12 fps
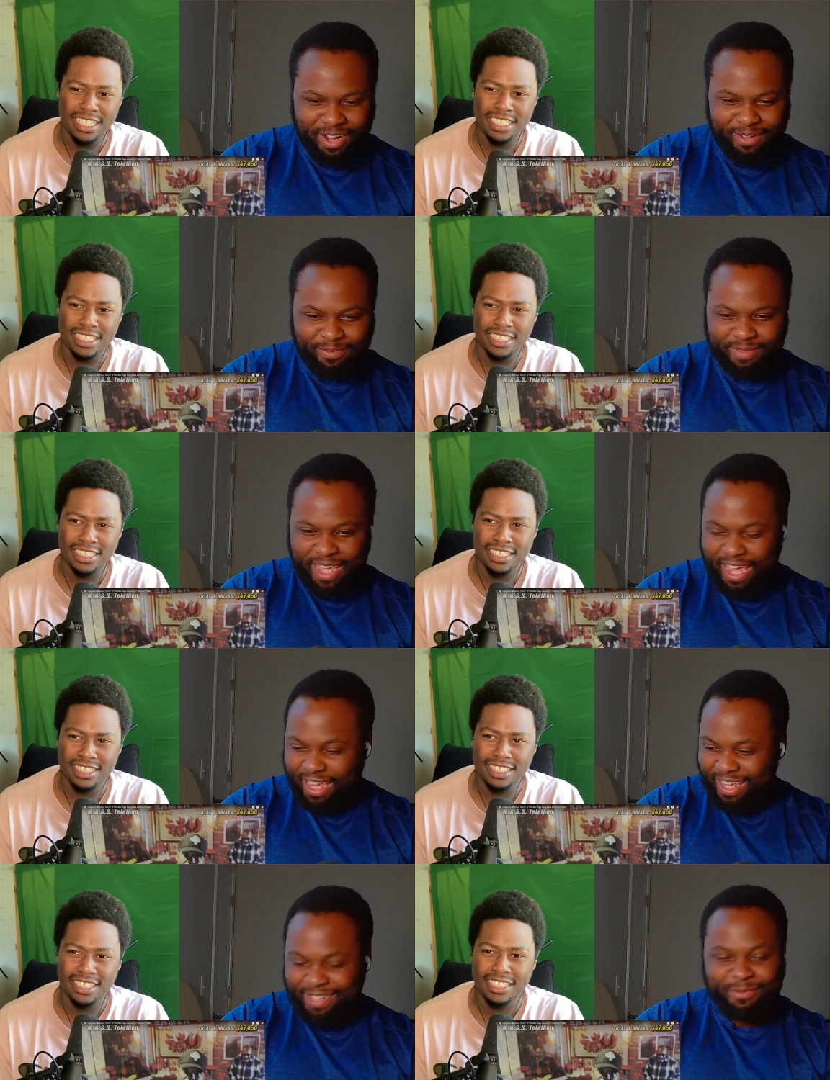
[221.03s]
Speaker 1: going up?
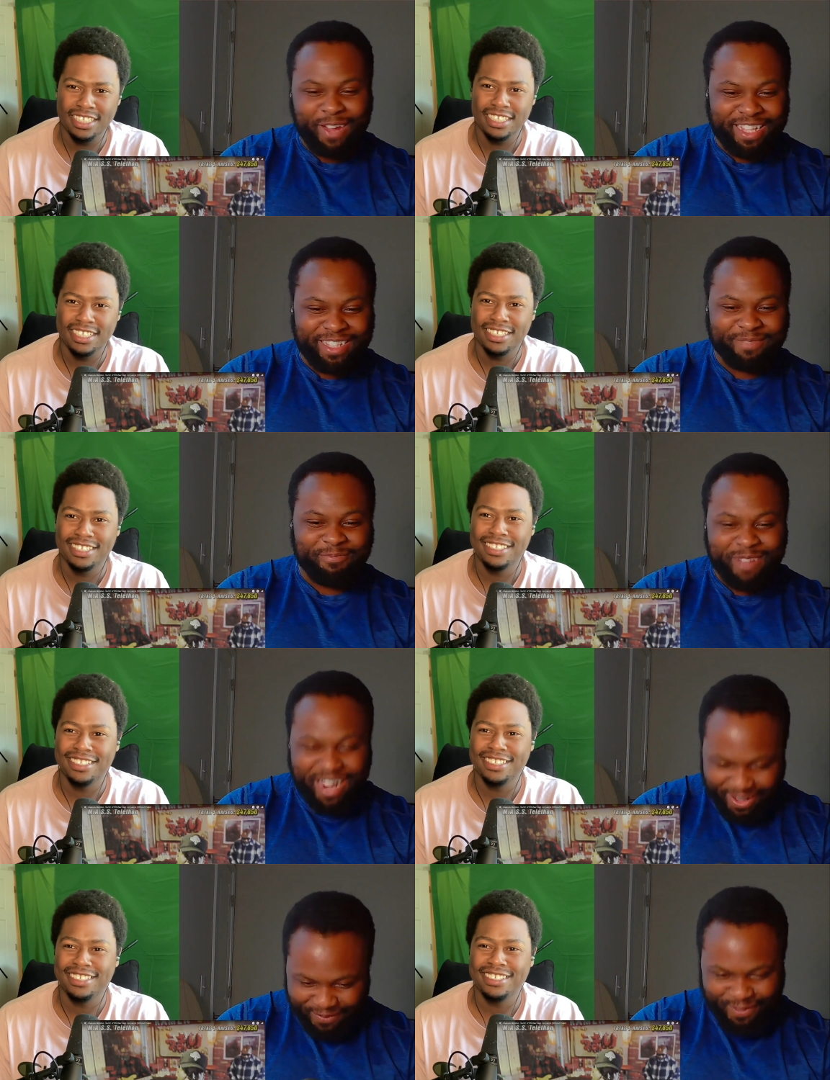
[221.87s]
Hey, he's
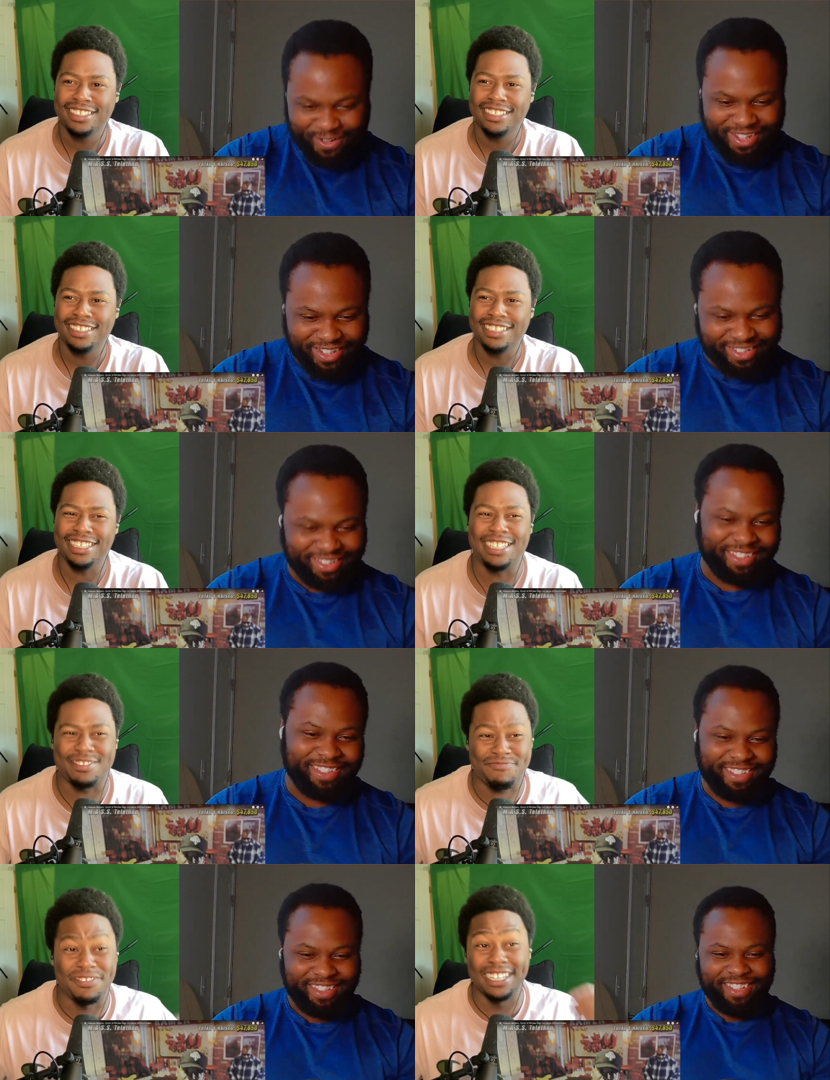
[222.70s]
raising money for he's this.
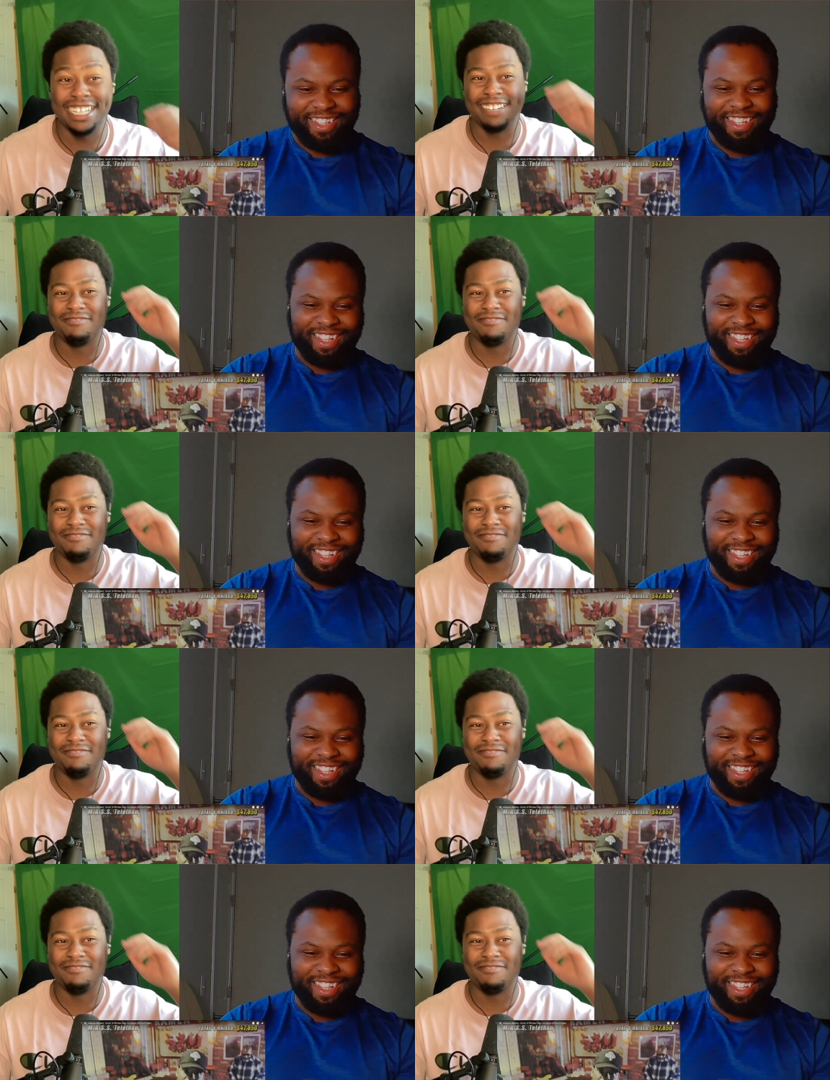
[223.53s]
He's putting it.